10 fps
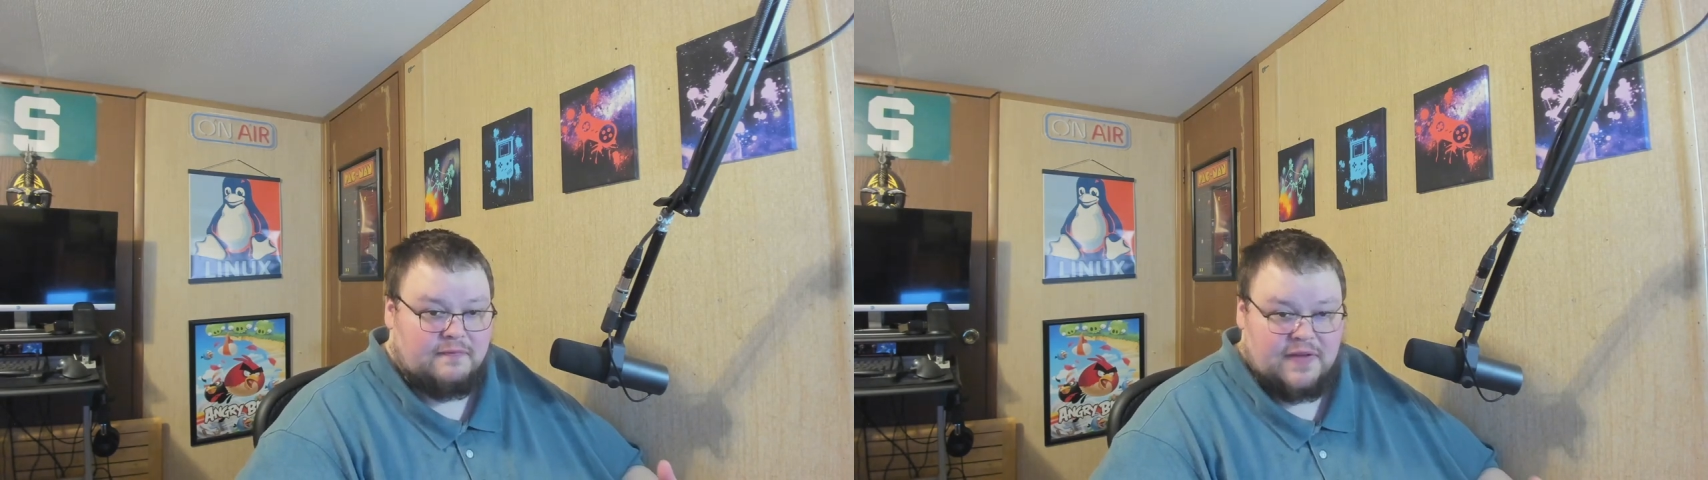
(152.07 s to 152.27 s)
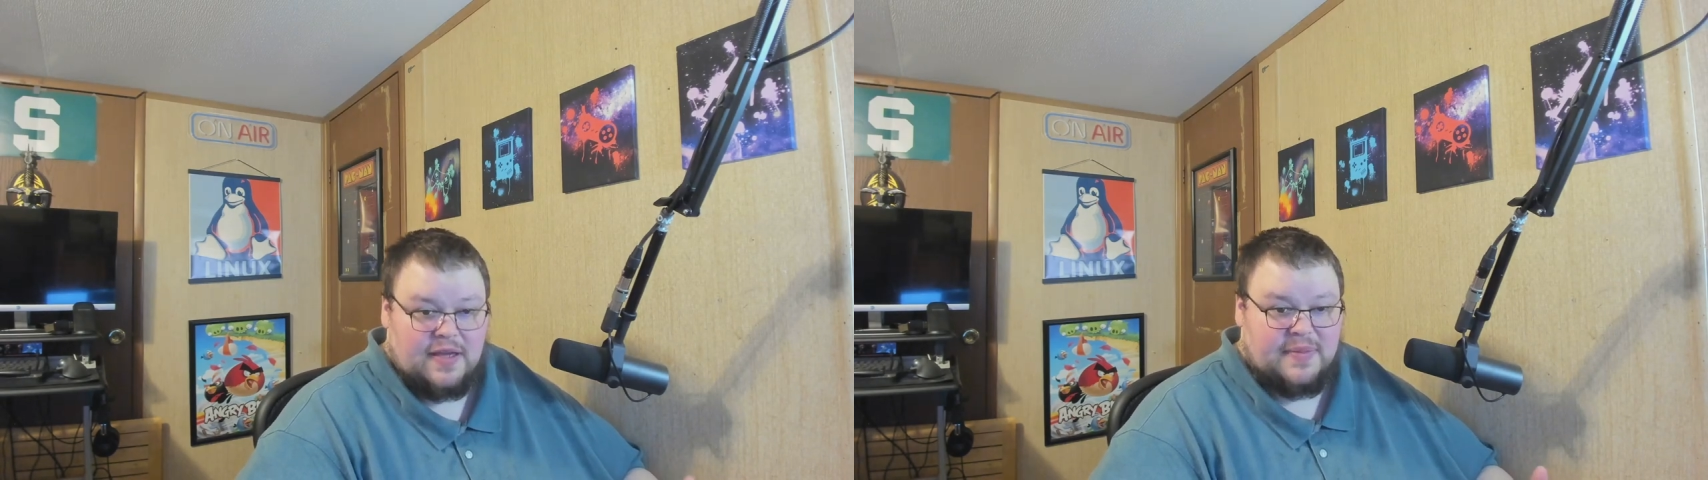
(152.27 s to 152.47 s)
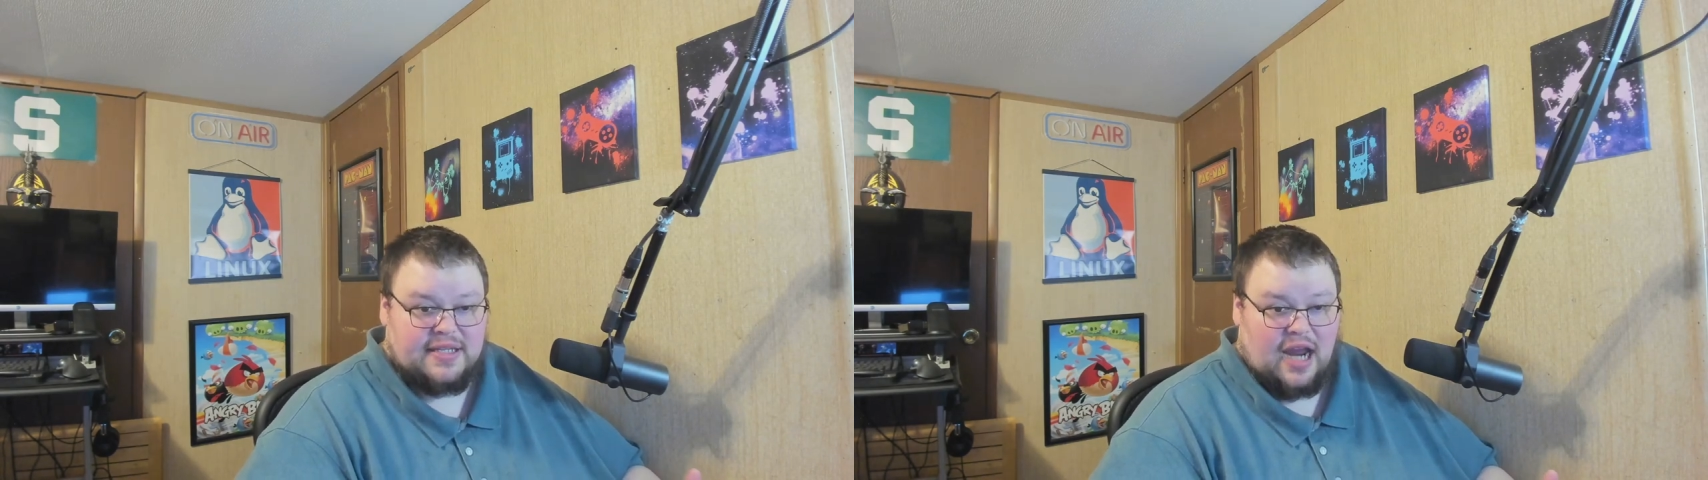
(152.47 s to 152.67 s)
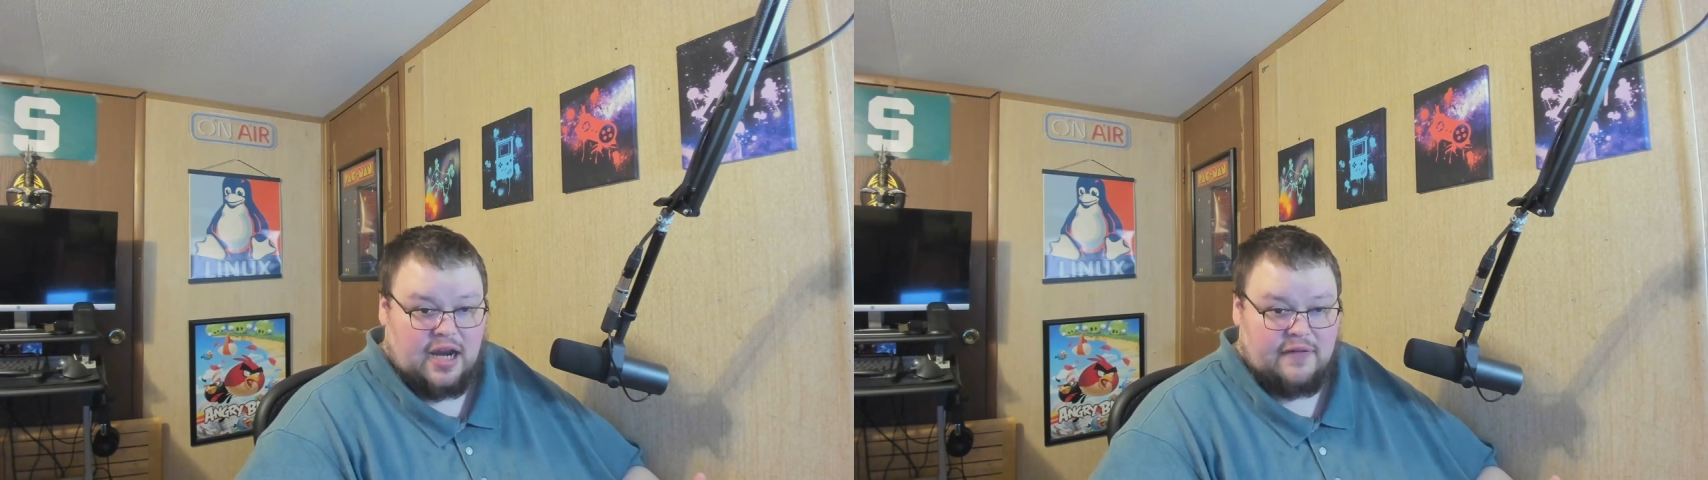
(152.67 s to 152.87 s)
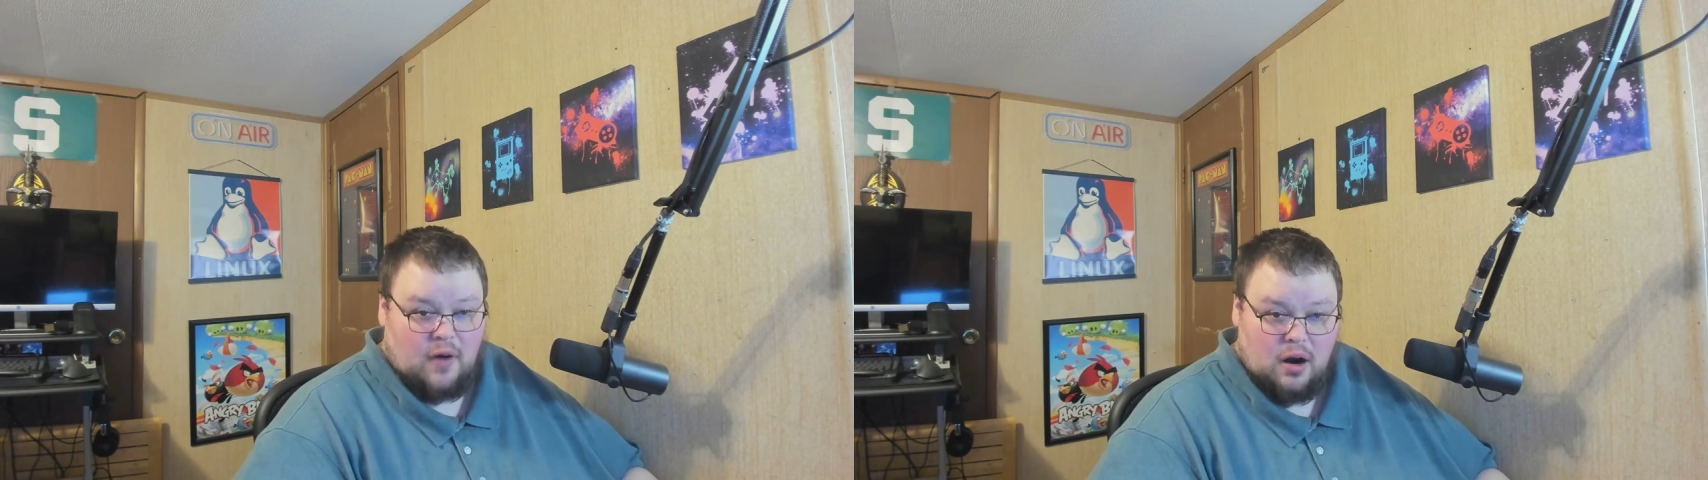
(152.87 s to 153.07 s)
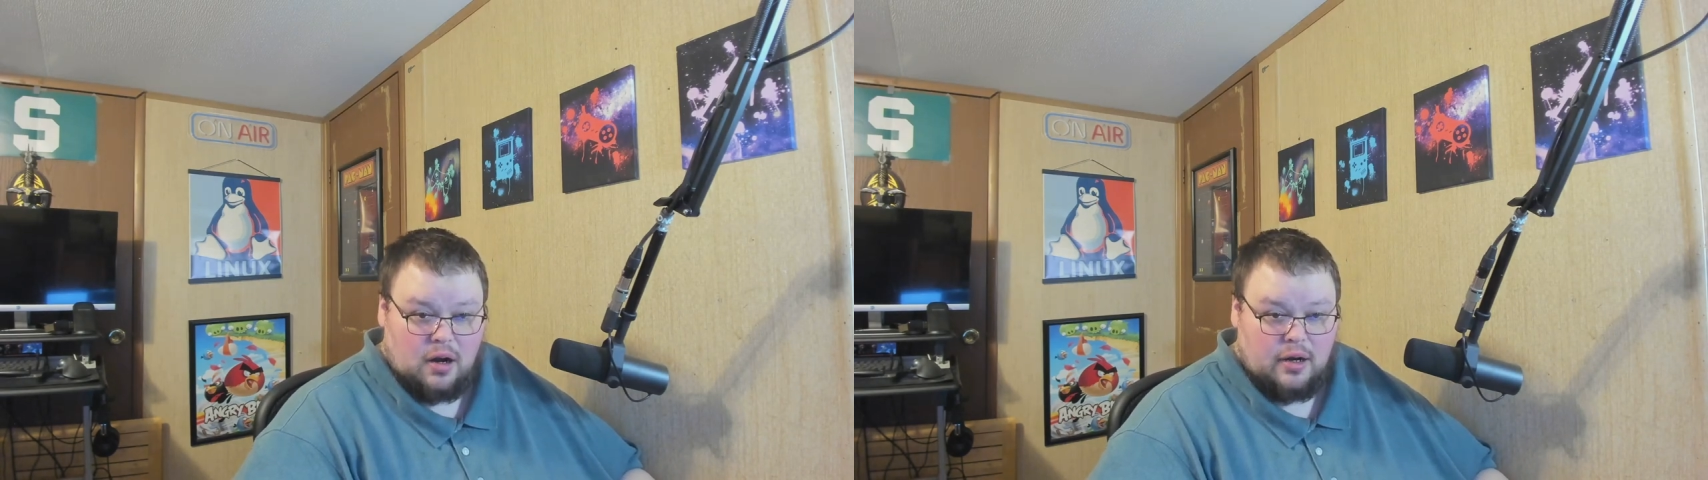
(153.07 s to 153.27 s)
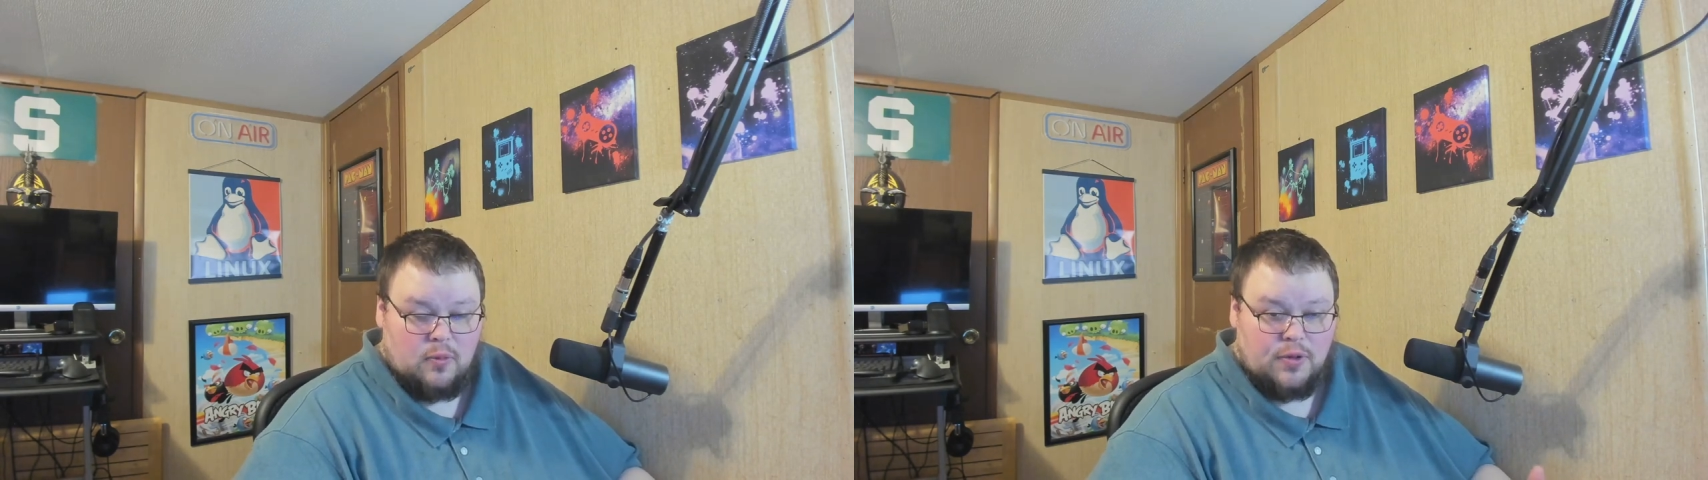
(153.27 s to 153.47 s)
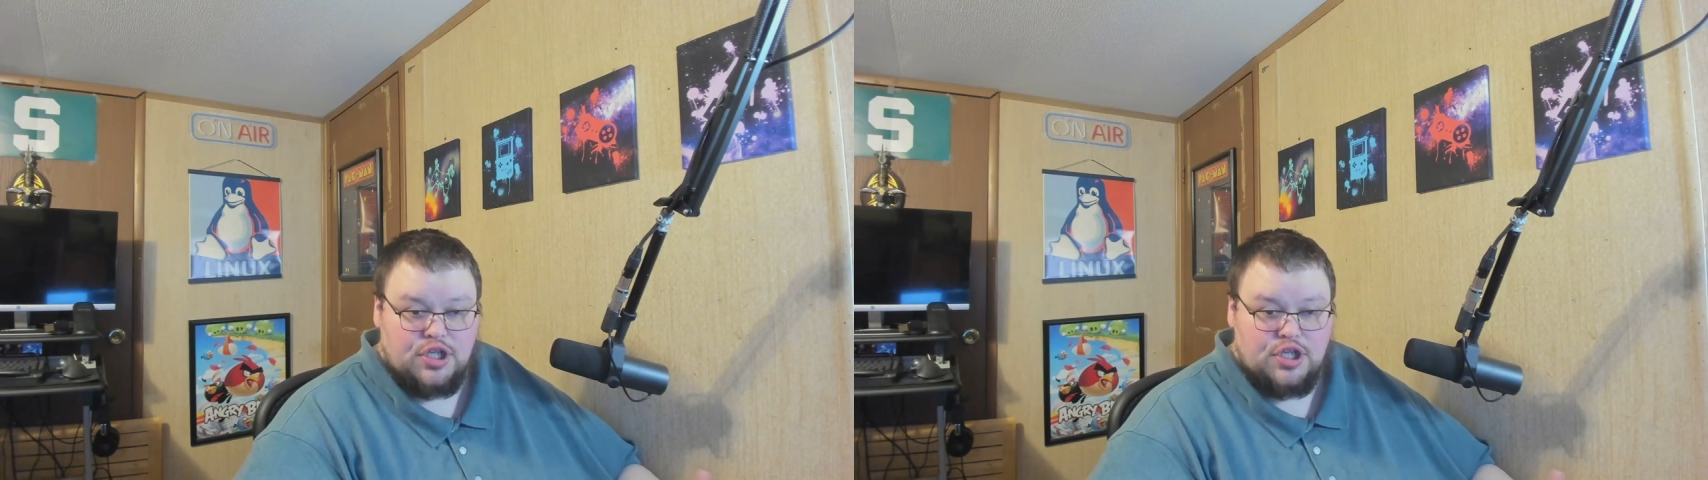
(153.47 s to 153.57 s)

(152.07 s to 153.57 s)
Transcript: Vim is kind of hard